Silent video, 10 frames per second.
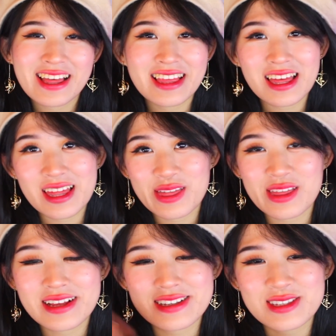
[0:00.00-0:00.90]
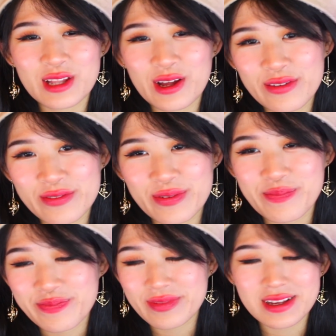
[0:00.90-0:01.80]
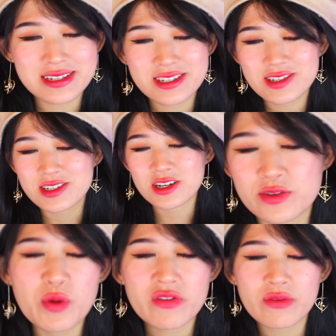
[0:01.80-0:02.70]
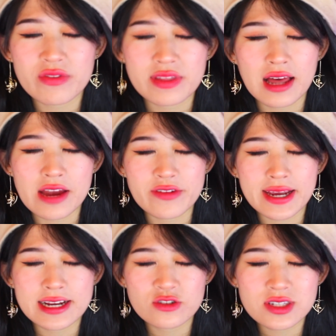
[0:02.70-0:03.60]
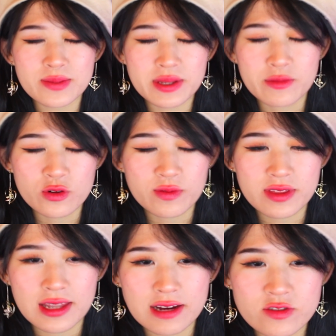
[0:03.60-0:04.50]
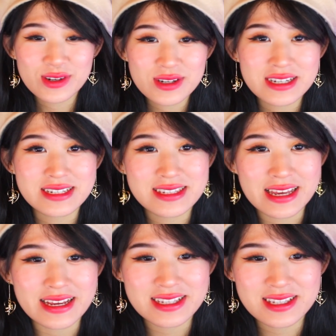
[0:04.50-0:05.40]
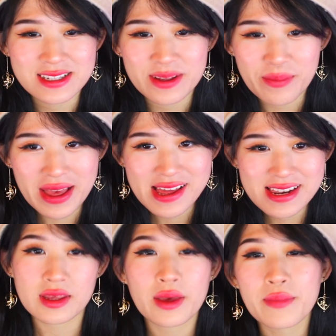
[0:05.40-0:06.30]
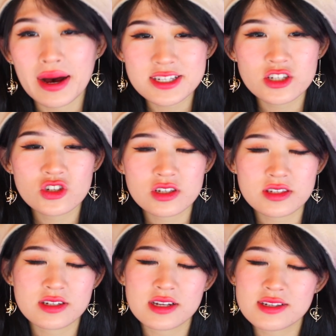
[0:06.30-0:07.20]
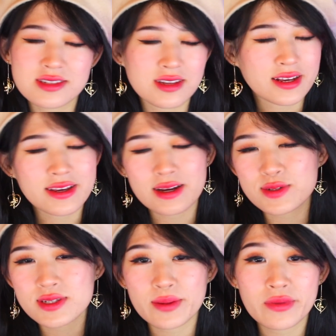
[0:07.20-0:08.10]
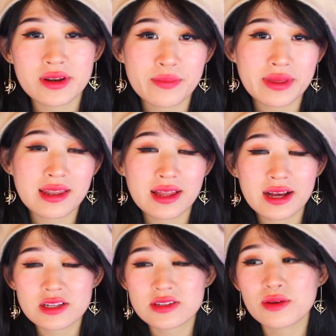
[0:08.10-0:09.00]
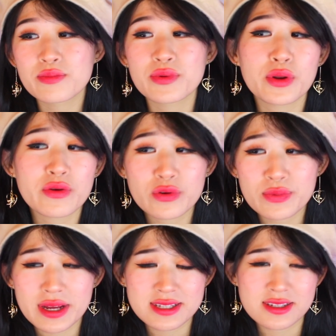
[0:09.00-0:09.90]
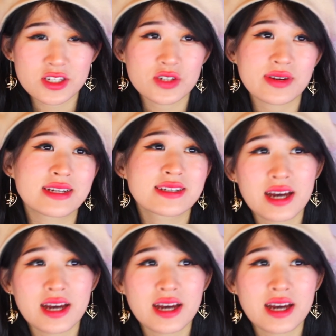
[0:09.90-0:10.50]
Yeah, thanks, love. Just move on with your life, okay? Do something good with life. For goodness sakes, man. Imagine just sucking up to someone and being like, you're so beautiful. We had such a great